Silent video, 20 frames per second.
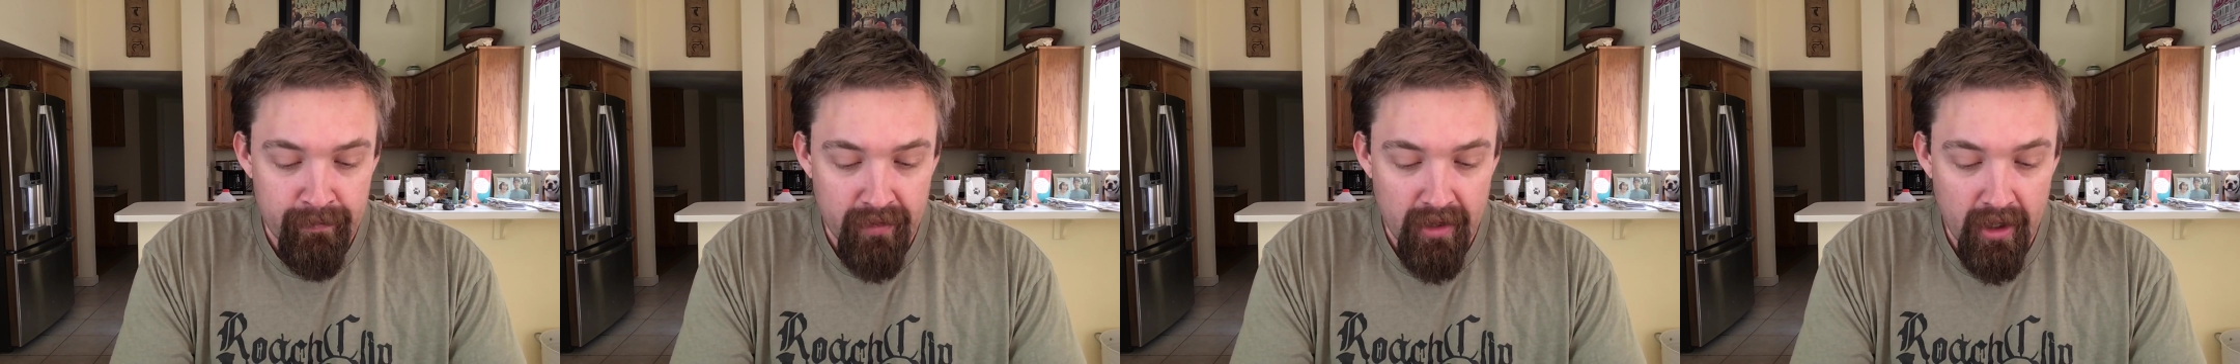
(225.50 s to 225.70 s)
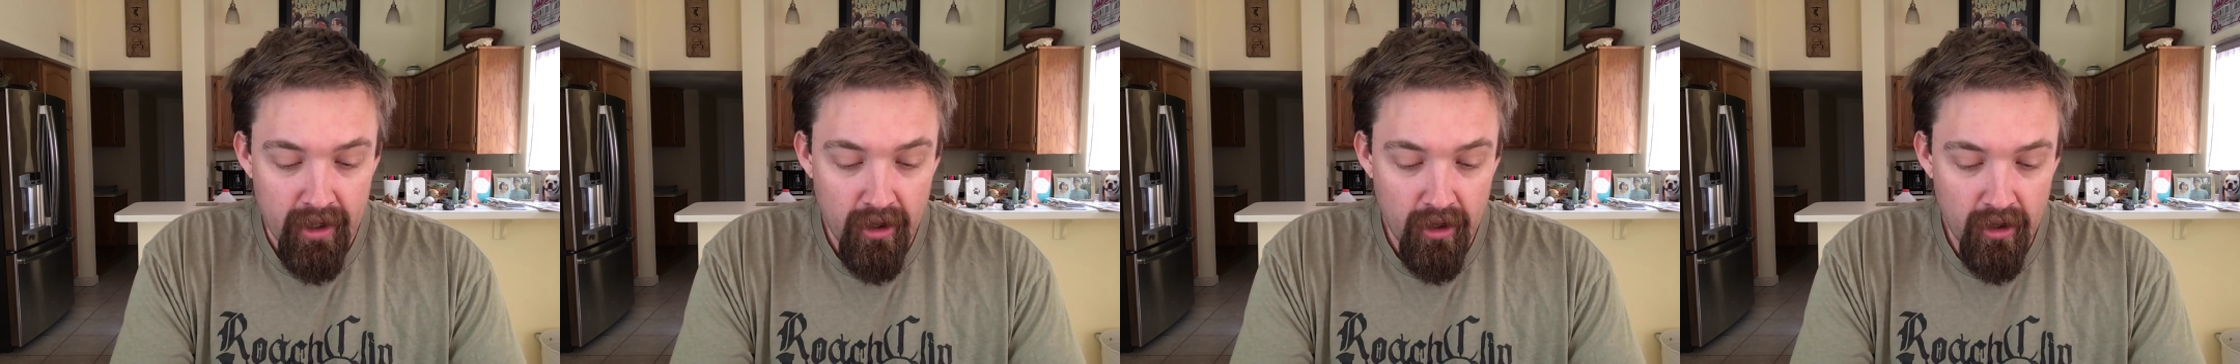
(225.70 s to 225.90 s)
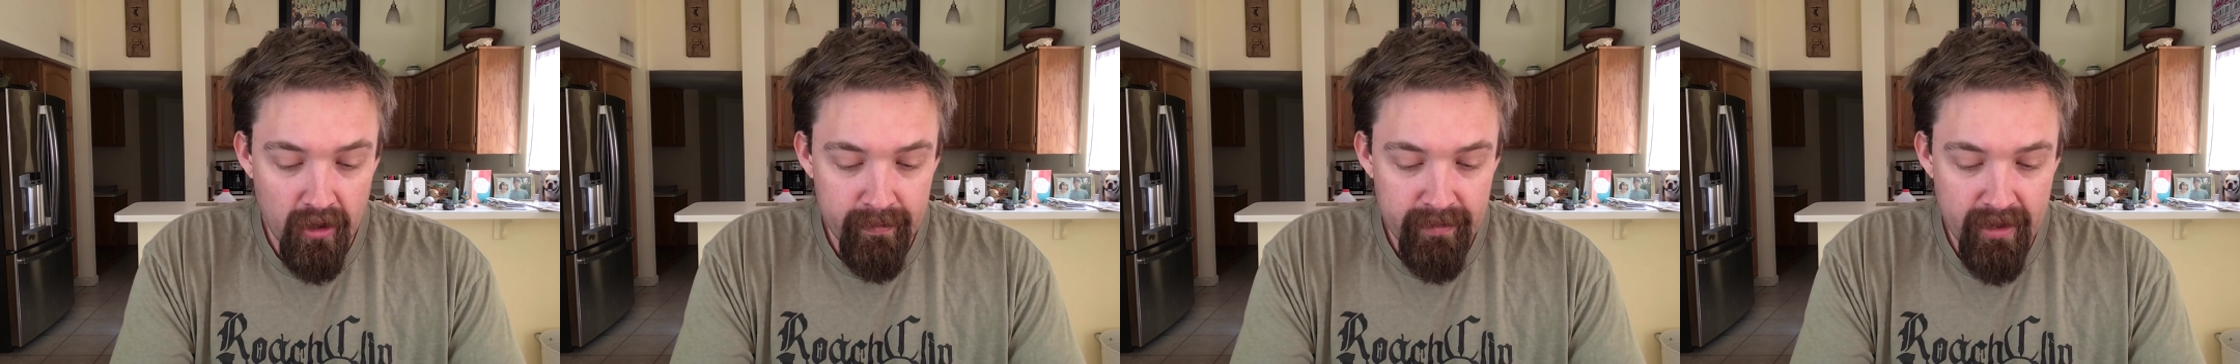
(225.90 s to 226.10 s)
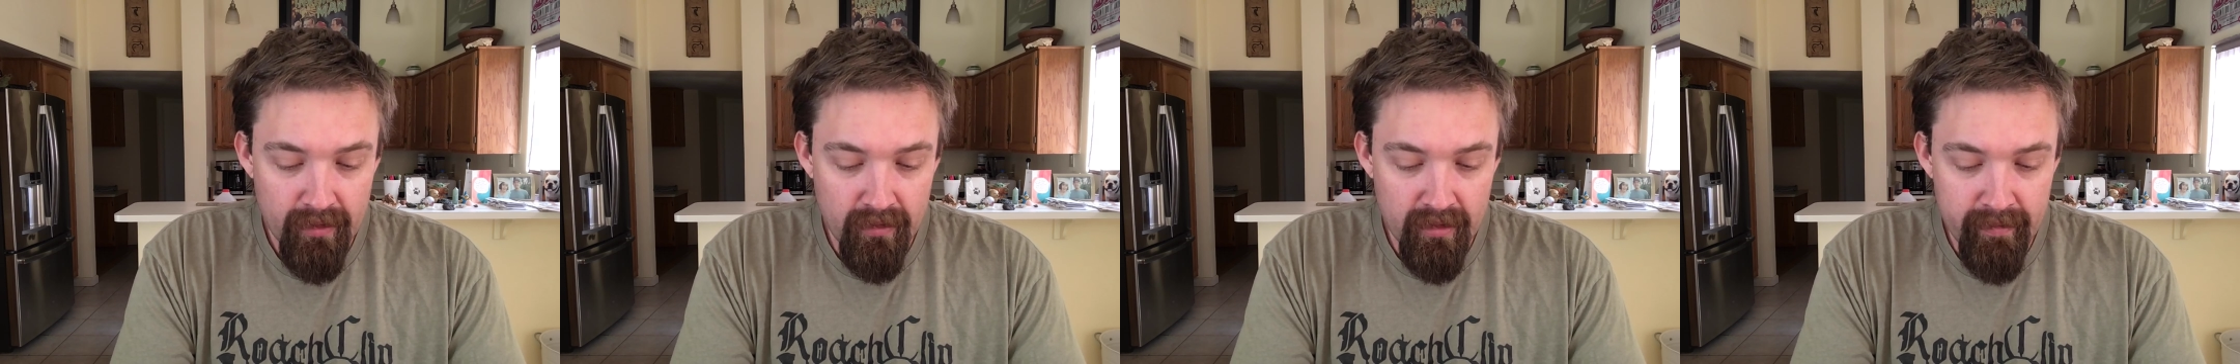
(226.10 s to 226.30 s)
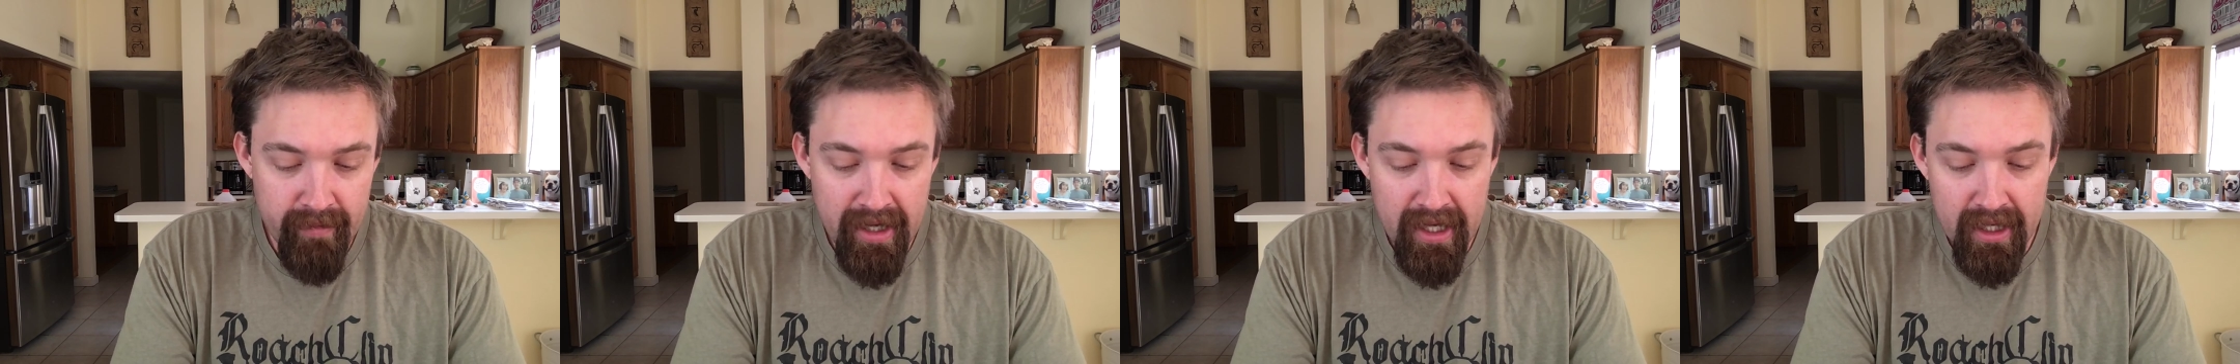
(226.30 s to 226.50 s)
a home that
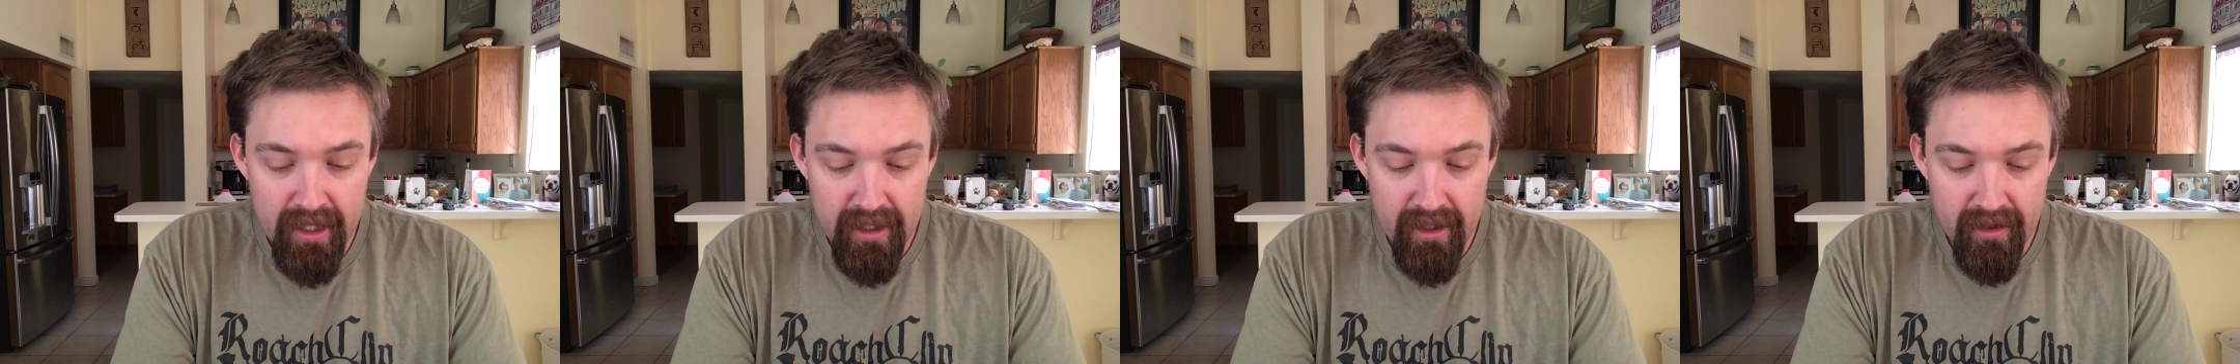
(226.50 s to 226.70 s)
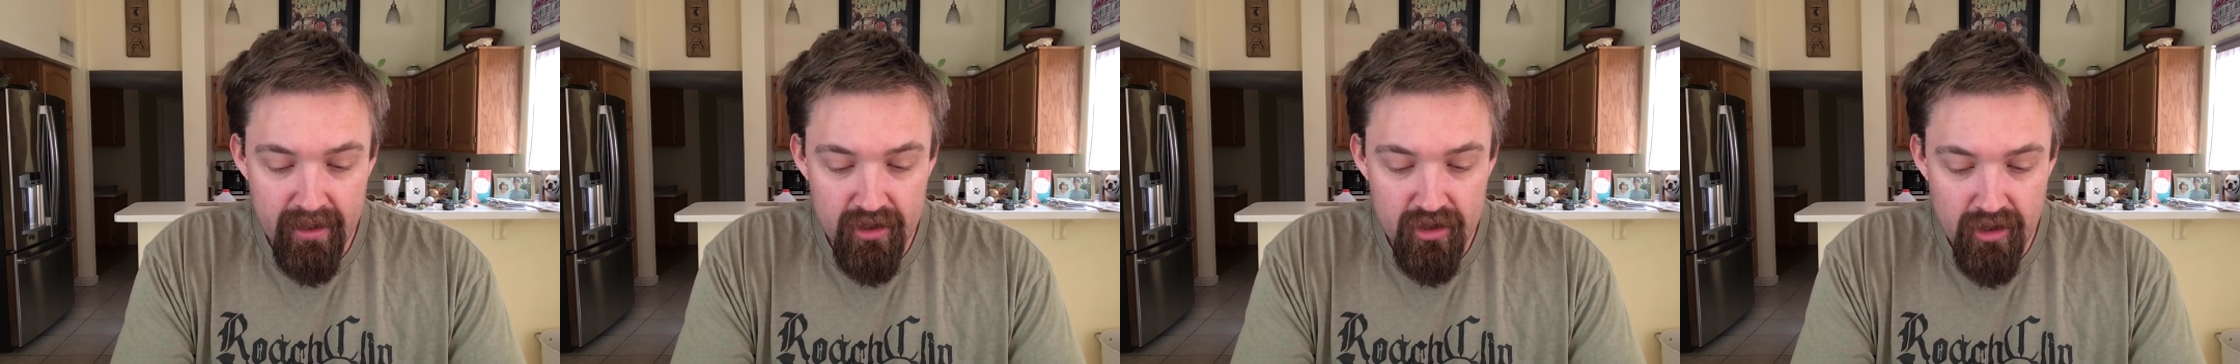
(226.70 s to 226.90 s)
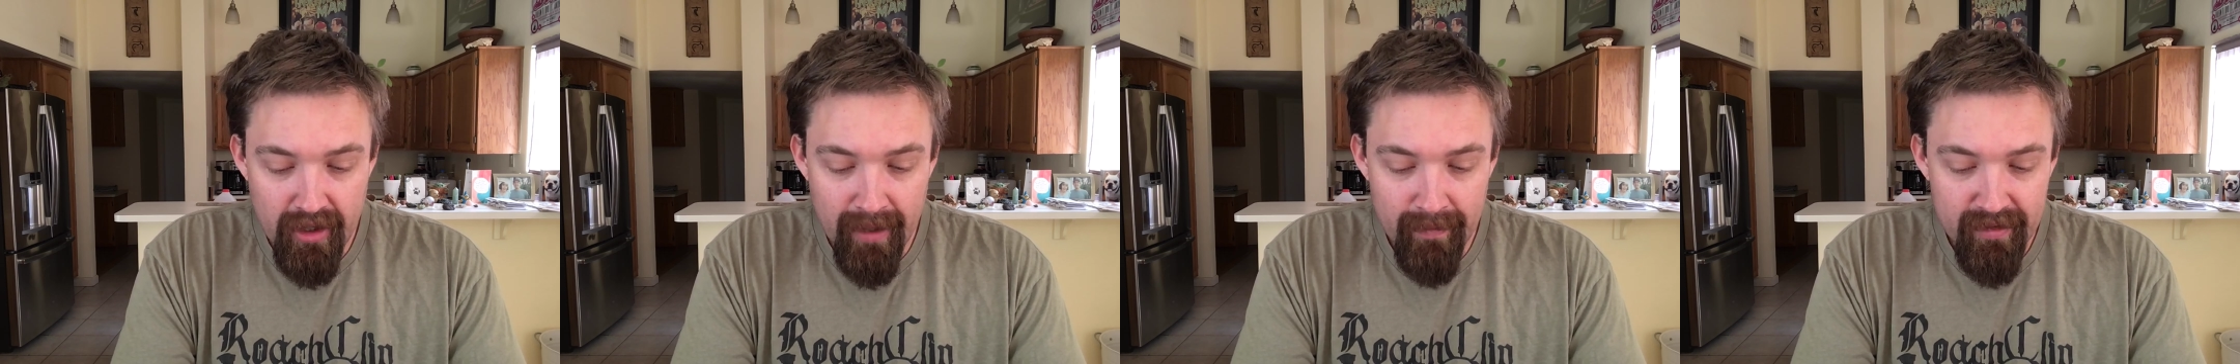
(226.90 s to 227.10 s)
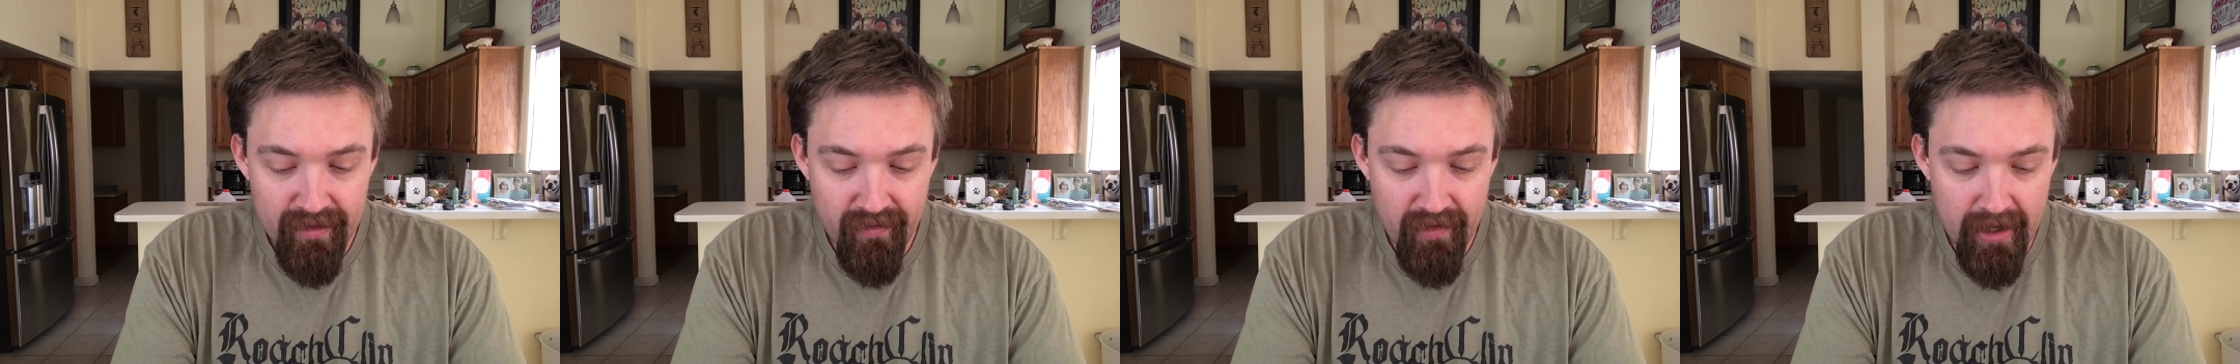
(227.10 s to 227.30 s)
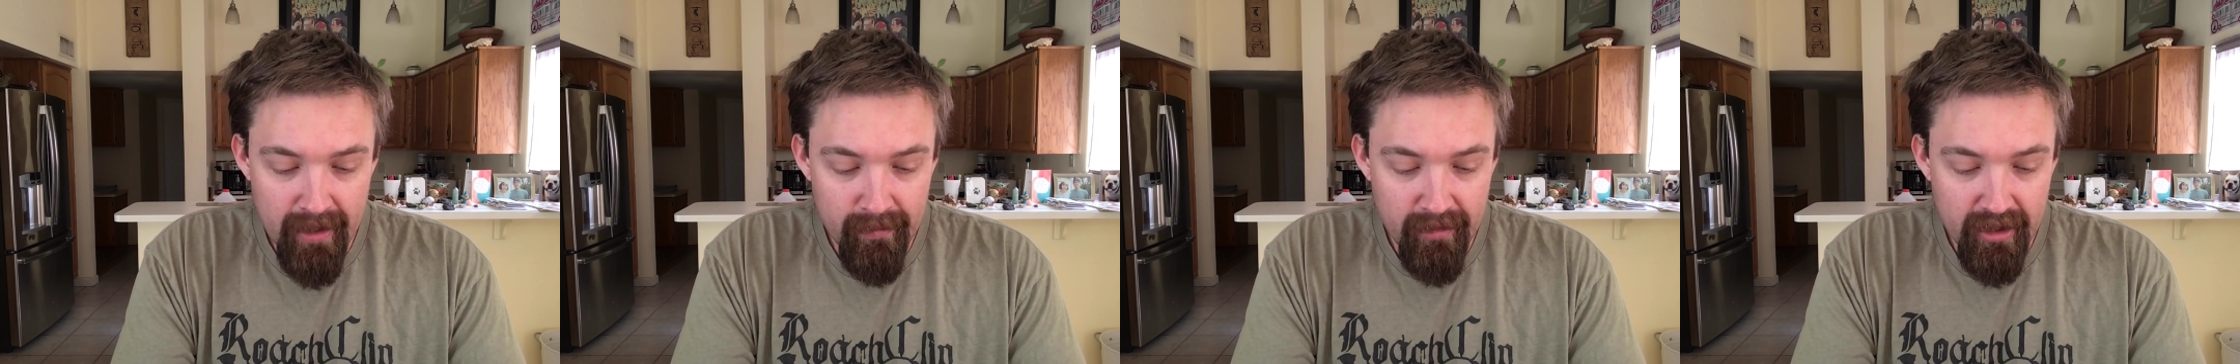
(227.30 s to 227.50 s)
remained in the James
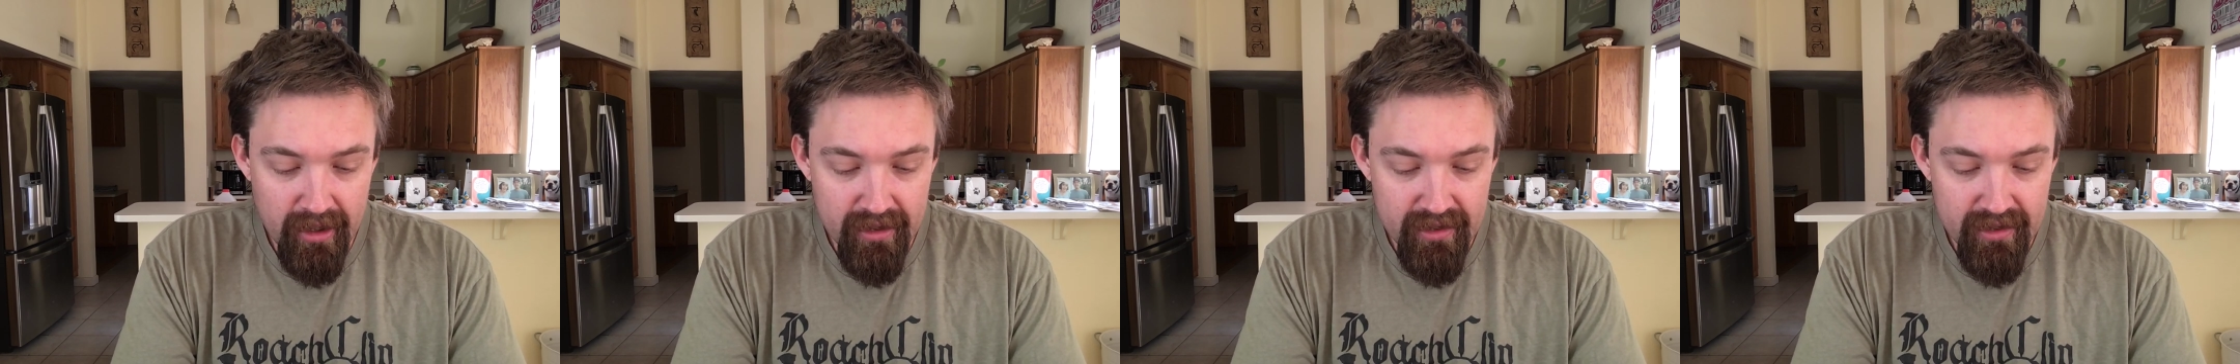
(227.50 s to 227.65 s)
family